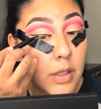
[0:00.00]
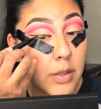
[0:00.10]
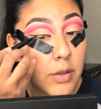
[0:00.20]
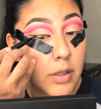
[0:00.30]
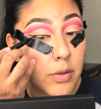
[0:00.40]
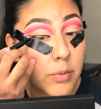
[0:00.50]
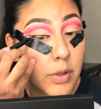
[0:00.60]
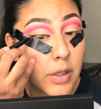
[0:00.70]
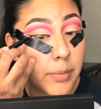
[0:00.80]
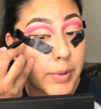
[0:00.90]
You don't have to
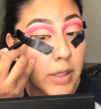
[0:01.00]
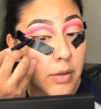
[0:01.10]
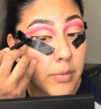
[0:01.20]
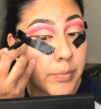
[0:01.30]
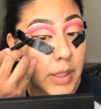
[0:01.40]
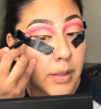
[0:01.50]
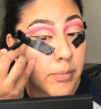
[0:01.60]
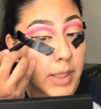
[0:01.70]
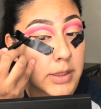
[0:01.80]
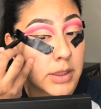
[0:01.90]
worry about
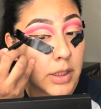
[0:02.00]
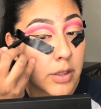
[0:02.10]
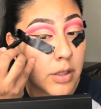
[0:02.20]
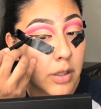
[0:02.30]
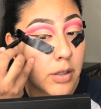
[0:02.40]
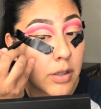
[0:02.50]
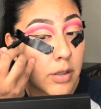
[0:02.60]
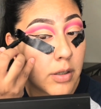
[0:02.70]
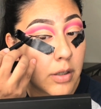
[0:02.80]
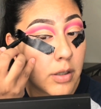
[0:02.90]
being messy, or
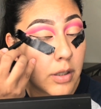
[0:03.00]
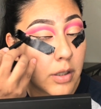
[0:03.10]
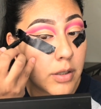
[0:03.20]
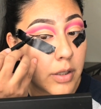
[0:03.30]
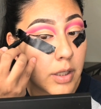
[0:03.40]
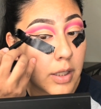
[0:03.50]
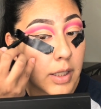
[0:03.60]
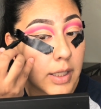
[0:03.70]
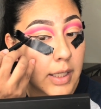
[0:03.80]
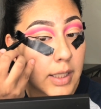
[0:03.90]
you know, you're not going
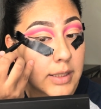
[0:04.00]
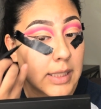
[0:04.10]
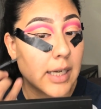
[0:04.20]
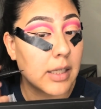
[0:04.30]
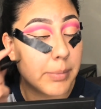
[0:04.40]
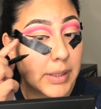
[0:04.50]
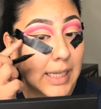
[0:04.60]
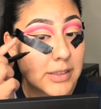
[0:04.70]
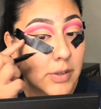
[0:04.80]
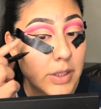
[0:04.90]
to get it exactly.
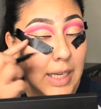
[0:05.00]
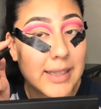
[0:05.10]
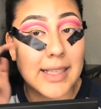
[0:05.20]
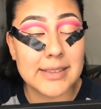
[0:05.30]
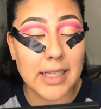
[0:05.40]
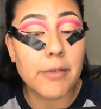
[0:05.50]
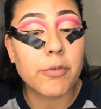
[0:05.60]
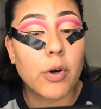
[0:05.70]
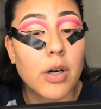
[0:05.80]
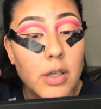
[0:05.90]
That's why you got that tape
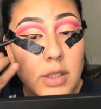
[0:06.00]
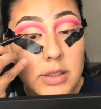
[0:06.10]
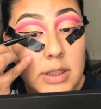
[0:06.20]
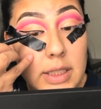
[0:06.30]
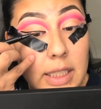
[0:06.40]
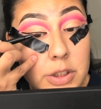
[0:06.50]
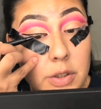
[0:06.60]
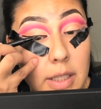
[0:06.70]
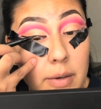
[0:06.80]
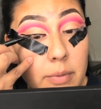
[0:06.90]
for, to get
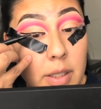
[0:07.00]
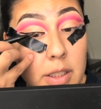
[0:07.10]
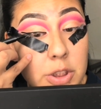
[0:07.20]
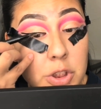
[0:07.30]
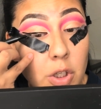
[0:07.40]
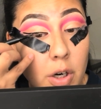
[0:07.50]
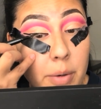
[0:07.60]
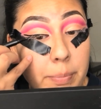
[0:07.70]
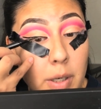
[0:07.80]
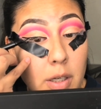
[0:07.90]
you that really
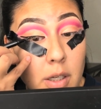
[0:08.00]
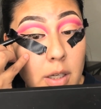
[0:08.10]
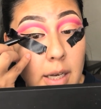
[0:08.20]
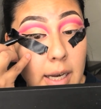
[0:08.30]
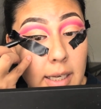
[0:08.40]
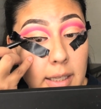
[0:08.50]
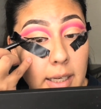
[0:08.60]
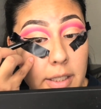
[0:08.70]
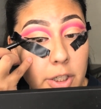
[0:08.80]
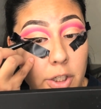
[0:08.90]
sharp
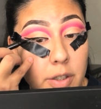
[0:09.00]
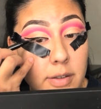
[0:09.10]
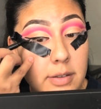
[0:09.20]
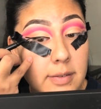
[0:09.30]
eyeliner.